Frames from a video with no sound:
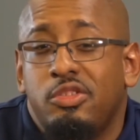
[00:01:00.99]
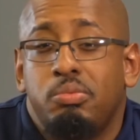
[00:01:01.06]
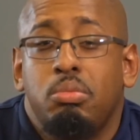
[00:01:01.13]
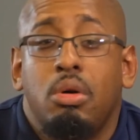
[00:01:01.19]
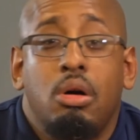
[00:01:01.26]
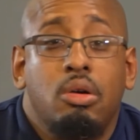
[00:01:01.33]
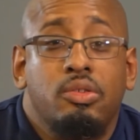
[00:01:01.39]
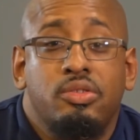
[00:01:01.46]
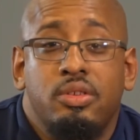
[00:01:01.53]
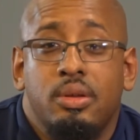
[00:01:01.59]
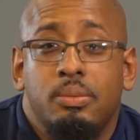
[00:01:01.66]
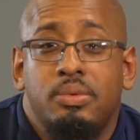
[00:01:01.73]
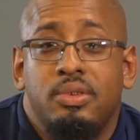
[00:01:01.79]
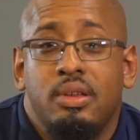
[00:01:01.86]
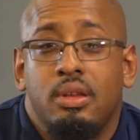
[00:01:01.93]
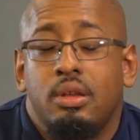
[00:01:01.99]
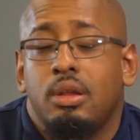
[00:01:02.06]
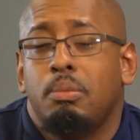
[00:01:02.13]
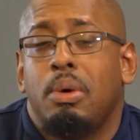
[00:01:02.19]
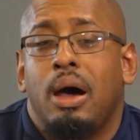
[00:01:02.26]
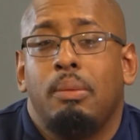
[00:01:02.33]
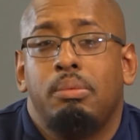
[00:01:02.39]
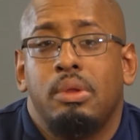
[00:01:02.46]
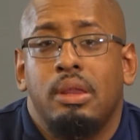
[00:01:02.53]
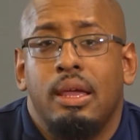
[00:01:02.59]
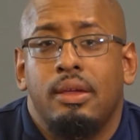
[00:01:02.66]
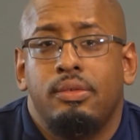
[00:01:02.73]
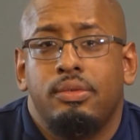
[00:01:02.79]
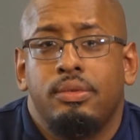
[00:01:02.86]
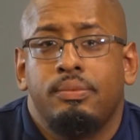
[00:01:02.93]
small subset of the
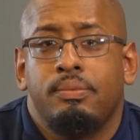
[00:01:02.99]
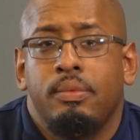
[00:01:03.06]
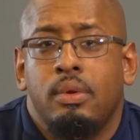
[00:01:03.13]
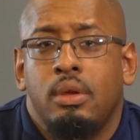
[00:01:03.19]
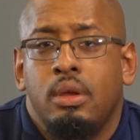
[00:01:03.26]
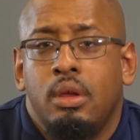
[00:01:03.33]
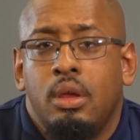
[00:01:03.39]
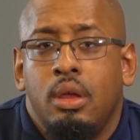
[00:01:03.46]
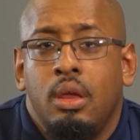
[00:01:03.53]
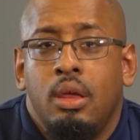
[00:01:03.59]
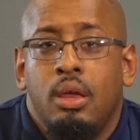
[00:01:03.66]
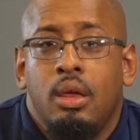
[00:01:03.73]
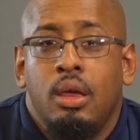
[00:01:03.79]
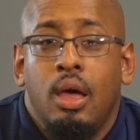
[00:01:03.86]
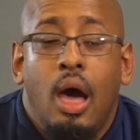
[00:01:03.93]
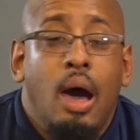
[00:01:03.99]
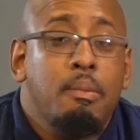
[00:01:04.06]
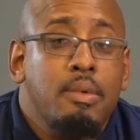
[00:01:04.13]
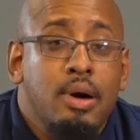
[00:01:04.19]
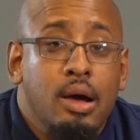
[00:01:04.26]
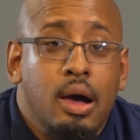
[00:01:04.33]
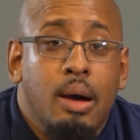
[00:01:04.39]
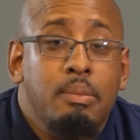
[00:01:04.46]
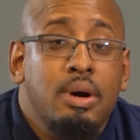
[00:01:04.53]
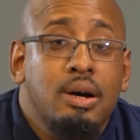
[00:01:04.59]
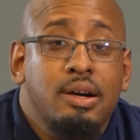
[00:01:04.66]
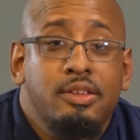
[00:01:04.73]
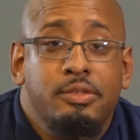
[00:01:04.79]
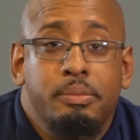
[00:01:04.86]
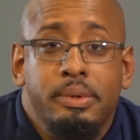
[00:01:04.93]
population. I'm a
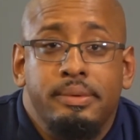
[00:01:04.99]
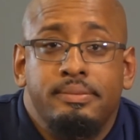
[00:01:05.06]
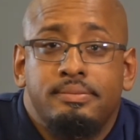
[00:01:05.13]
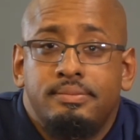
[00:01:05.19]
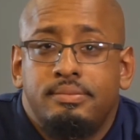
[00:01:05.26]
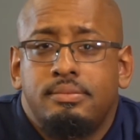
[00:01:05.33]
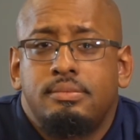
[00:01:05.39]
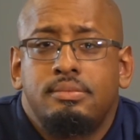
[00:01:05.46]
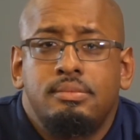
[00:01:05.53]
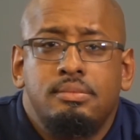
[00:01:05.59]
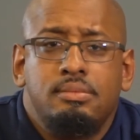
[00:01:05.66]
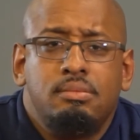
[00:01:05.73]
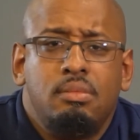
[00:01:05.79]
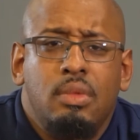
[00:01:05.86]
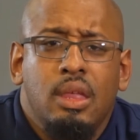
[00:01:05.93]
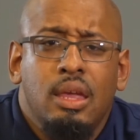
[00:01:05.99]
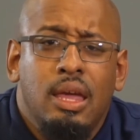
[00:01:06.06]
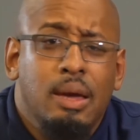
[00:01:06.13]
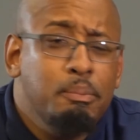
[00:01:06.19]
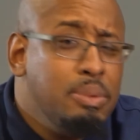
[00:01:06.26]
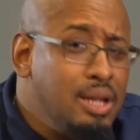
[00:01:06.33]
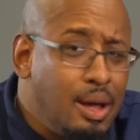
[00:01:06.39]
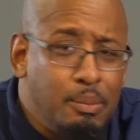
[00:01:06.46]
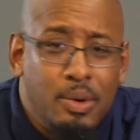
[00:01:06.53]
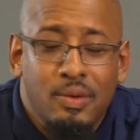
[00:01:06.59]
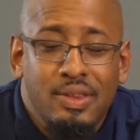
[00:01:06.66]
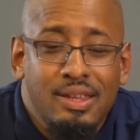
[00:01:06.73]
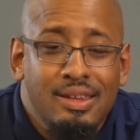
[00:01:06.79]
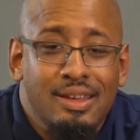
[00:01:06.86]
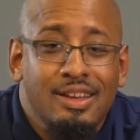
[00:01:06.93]
husband, but I'm
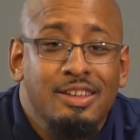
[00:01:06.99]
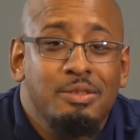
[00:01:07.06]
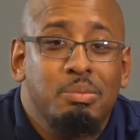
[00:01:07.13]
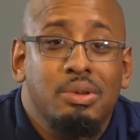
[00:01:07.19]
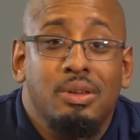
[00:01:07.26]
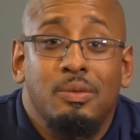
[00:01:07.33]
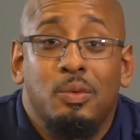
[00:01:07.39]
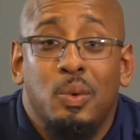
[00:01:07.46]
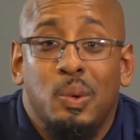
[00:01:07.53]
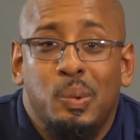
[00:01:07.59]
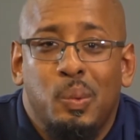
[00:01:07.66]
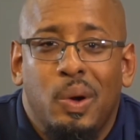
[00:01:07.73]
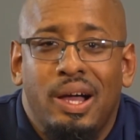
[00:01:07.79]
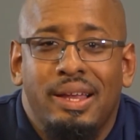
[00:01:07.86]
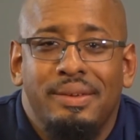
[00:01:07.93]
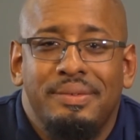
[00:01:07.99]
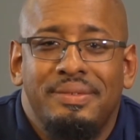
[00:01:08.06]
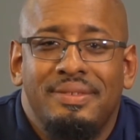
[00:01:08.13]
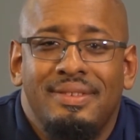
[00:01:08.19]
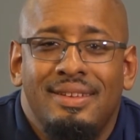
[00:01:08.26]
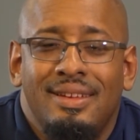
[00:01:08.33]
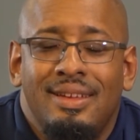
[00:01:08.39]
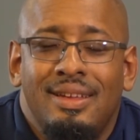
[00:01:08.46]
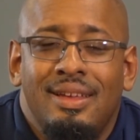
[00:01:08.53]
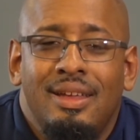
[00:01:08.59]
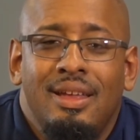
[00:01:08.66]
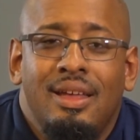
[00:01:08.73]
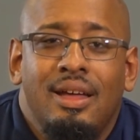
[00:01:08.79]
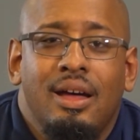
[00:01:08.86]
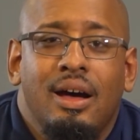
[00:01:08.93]
only the husband of one wife.
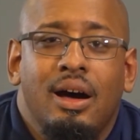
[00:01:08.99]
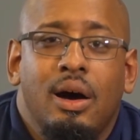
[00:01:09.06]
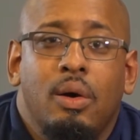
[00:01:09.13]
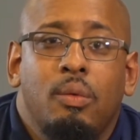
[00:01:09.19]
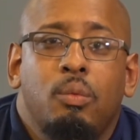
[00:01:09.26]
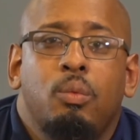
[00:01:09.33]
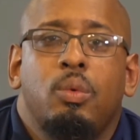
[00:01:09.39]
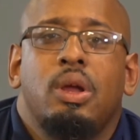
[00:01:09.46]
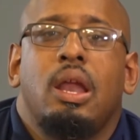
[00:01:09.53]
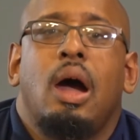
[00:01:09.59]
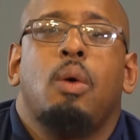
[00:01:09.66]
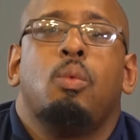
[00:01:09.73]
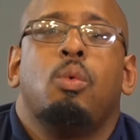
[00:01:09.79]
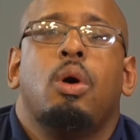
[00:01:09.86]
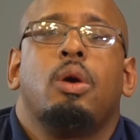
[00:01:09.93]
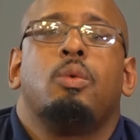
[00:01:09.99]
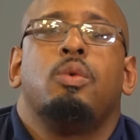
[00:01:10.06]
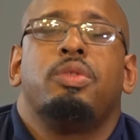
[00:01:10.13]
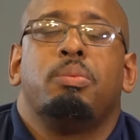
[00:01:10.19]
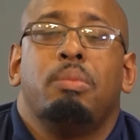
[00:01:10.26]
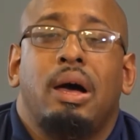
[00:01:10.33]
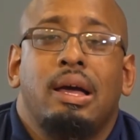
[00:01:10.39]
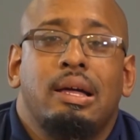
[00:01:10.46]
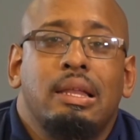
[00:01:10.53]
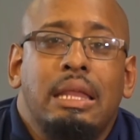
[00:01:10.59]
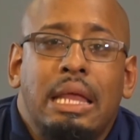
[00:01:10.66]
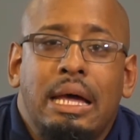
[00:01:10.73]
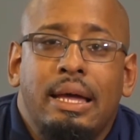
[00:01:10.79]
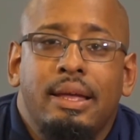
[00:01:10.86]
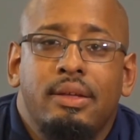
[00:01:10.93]
When I work with my
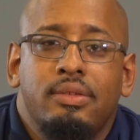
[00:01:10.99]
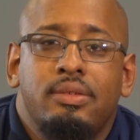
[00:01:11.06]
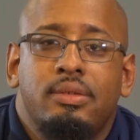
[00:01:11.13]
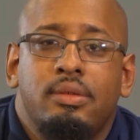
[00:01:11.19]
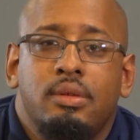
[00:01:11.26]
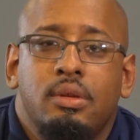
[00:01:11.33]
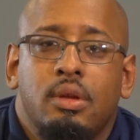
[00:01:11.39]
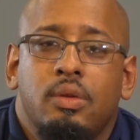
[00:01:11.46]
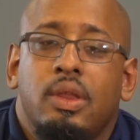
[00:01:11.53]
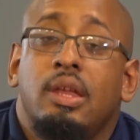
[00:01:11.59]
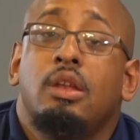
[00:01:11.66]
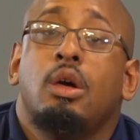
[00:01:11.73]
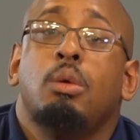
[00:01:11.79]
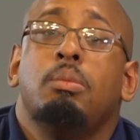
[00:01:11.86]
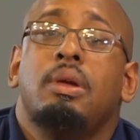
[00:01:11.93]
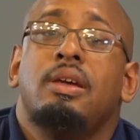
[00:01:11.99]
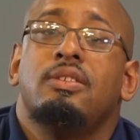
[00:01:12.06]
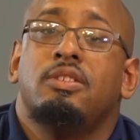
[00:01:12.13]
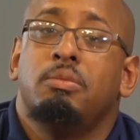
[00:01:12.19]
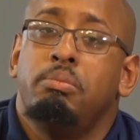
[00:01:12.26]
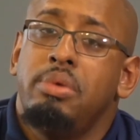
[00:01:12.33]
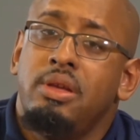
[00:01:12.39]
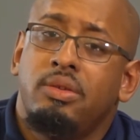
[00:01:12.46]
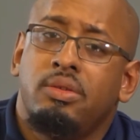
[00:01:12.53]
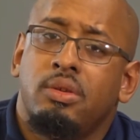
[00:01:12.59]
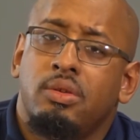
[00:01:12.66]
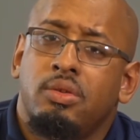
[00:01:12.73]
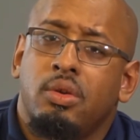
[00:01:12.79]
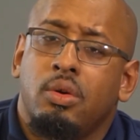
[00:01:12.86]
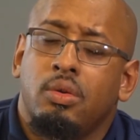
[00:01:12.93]
clients, they know me as a
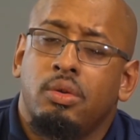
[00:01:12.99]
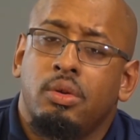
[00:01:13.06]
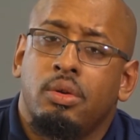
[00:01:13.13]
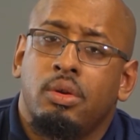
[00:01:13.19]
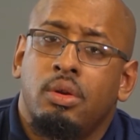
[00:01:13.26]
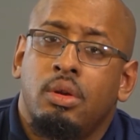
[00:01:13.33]
business owner.